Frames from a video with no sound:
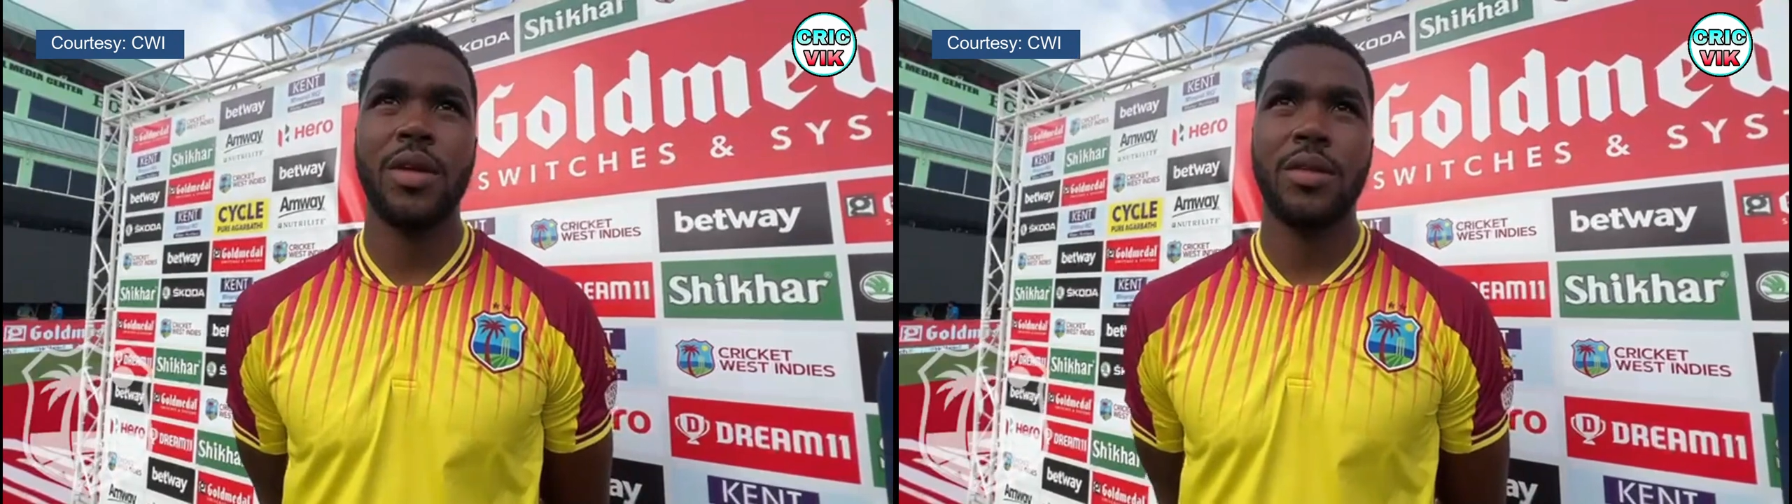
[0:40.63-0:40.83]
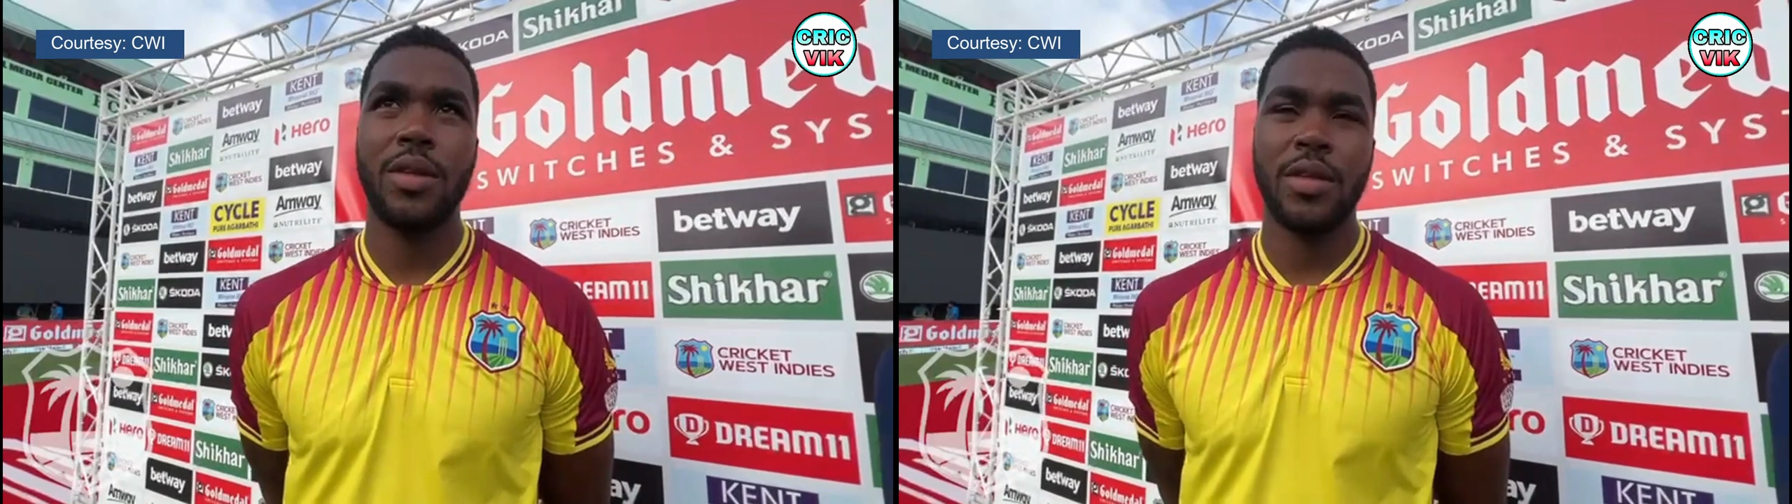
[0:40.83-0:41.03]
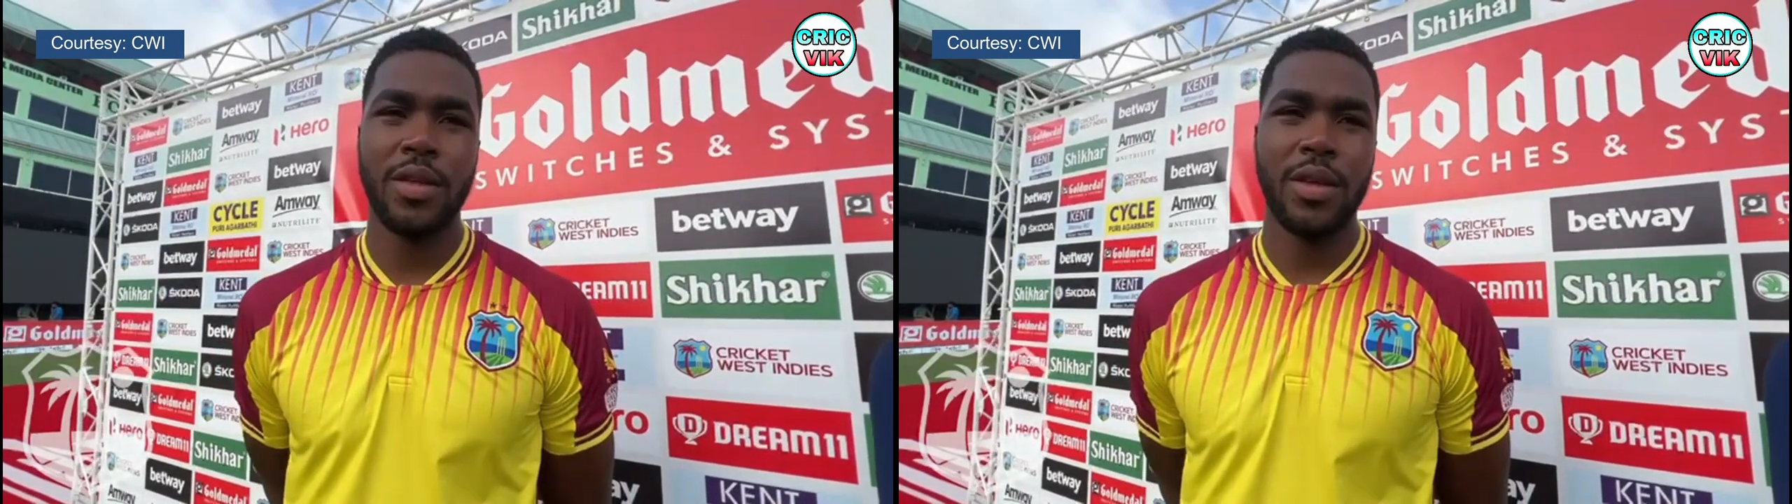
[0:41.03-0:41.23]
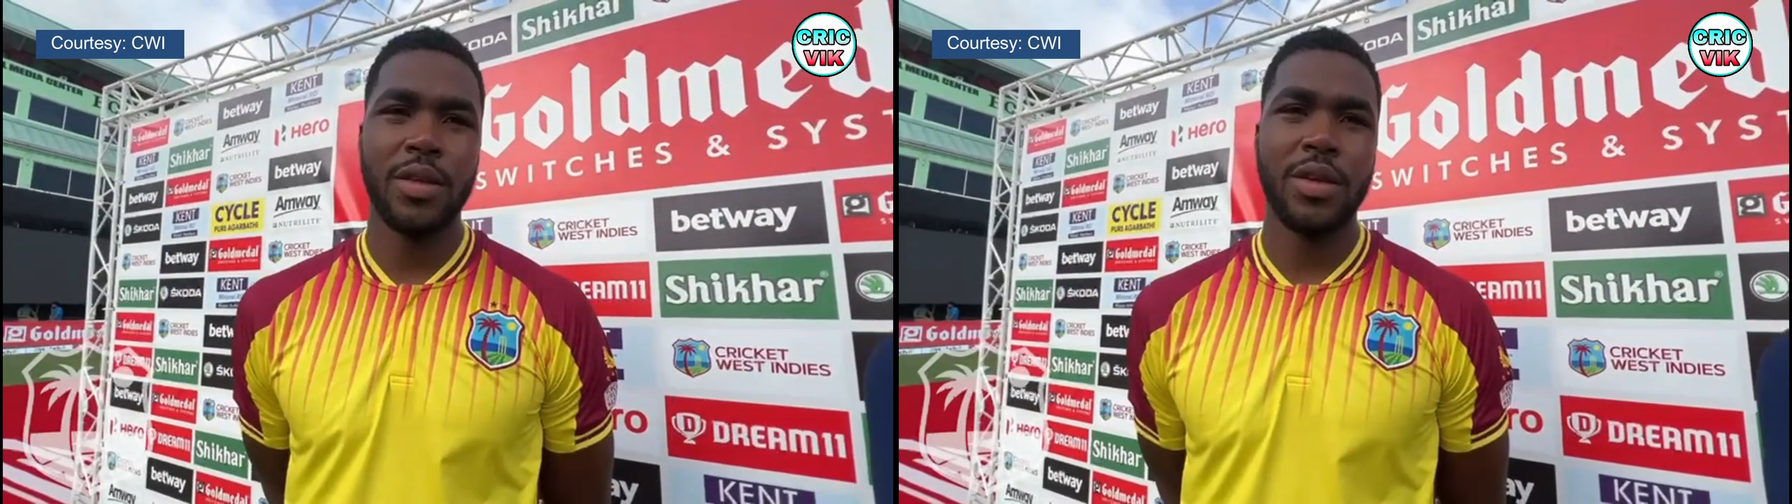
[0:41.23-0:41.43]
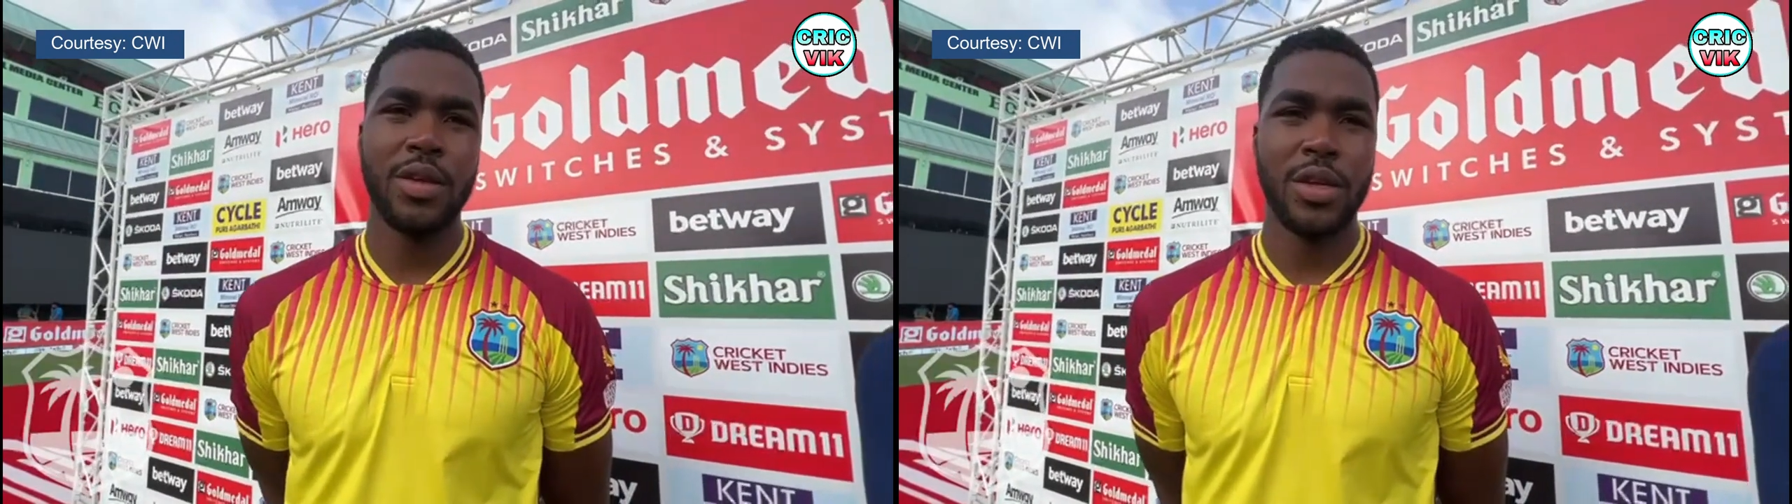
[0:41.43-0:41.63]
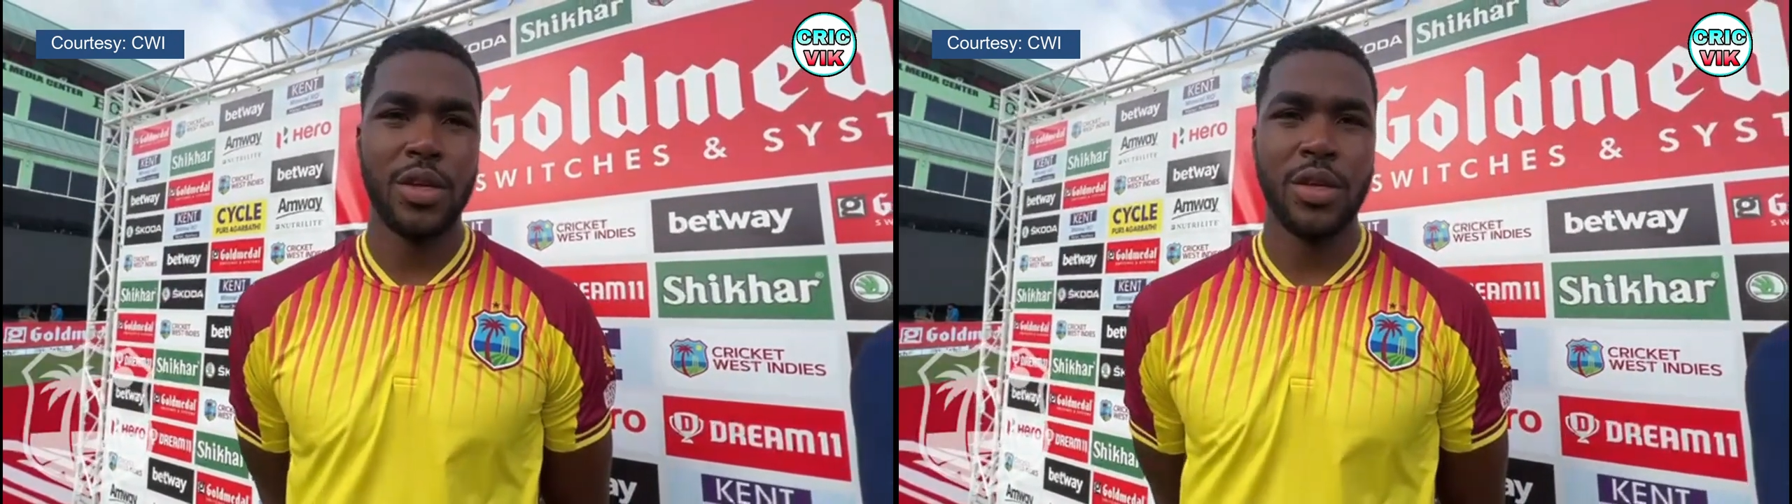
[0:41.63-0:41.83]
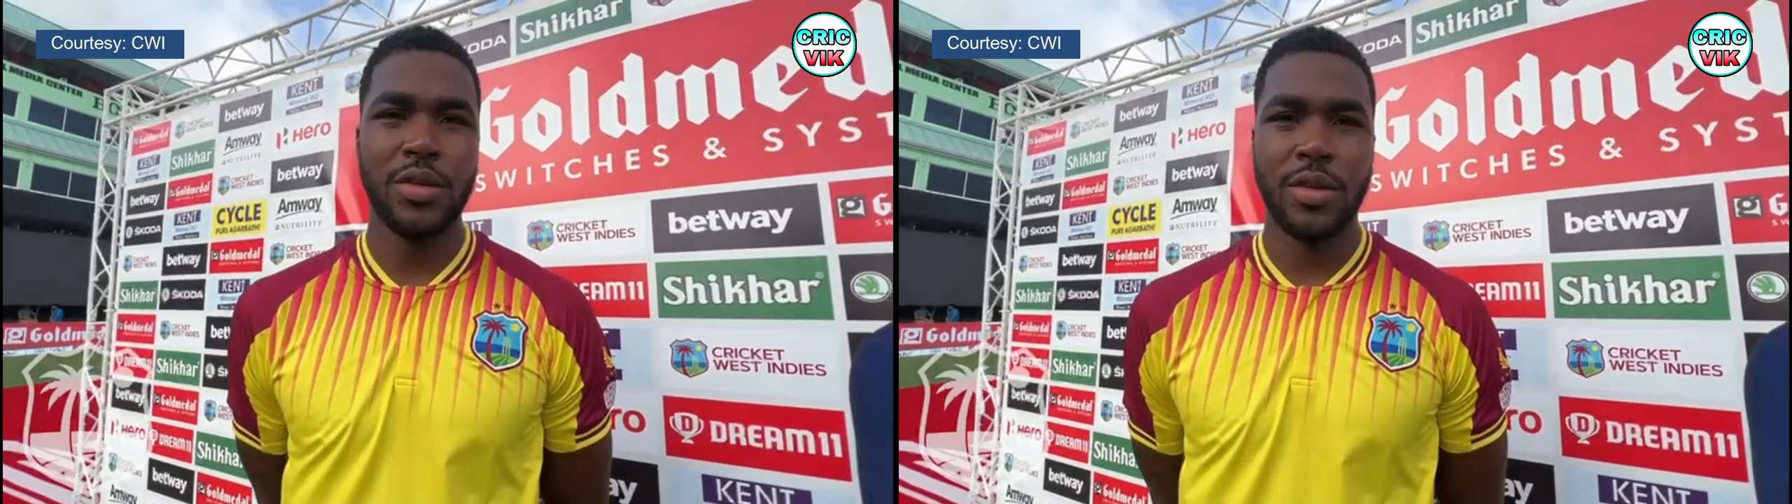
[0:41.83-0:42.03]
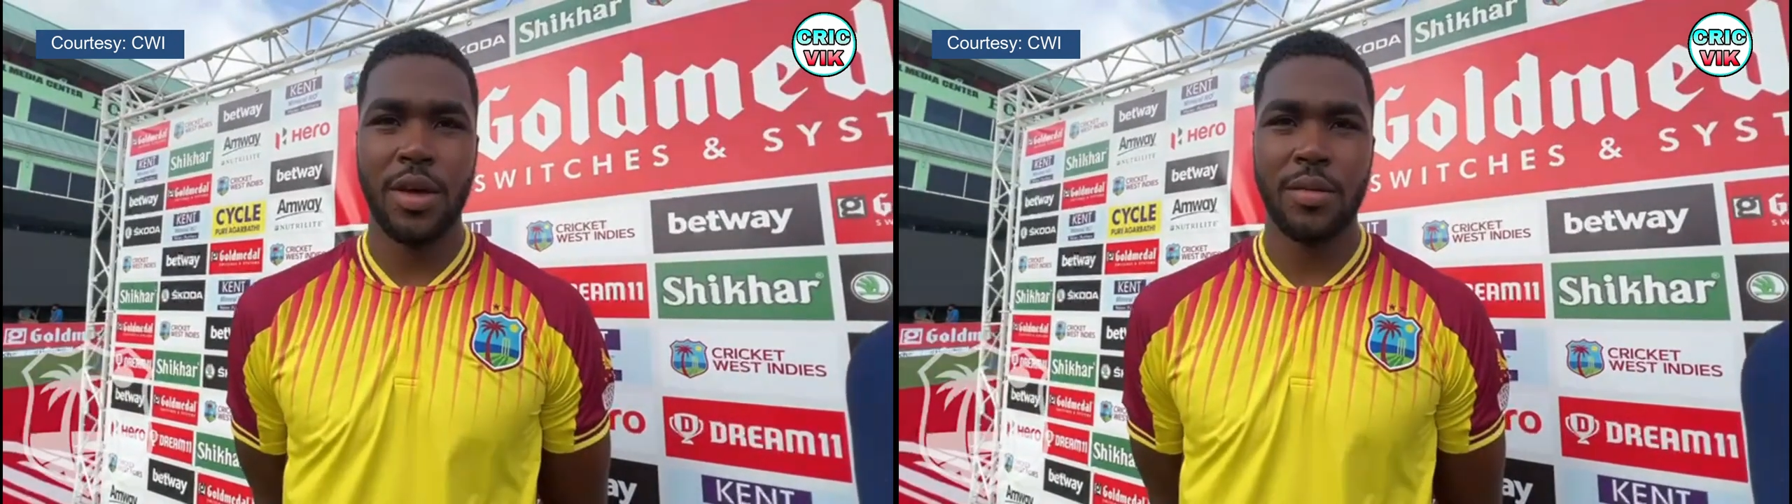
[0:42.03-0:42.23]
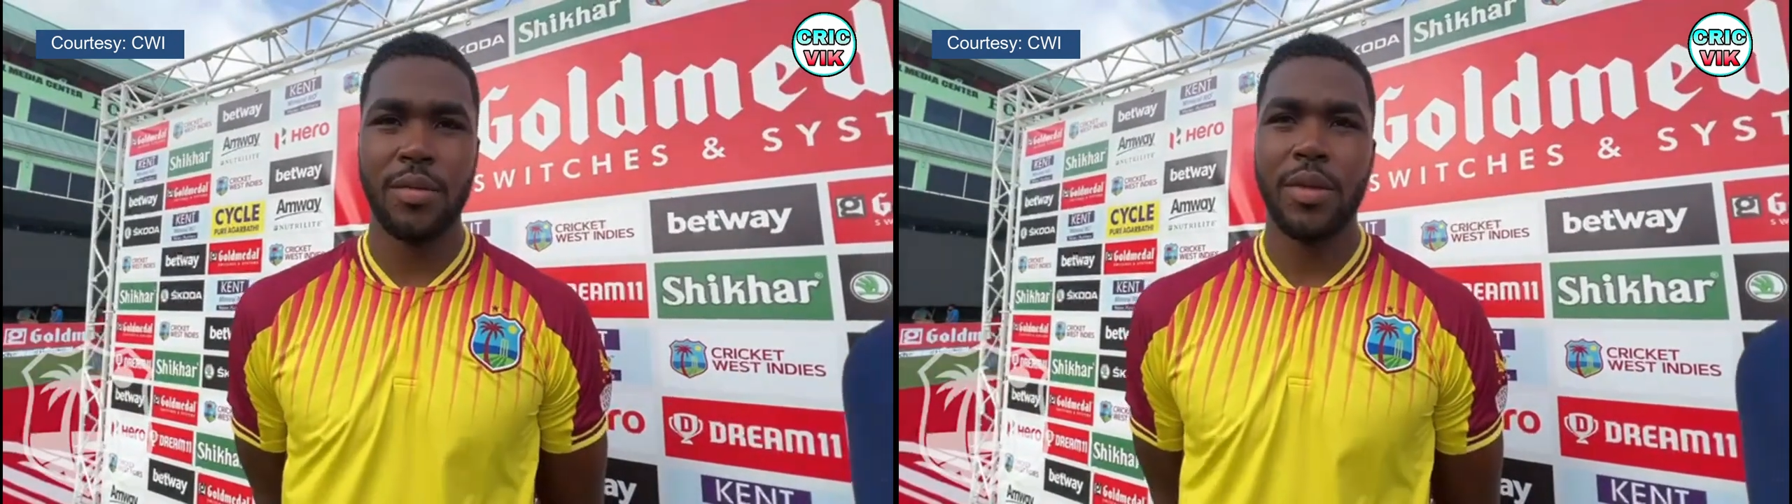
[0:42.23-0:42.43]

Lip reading: in Indian conditions and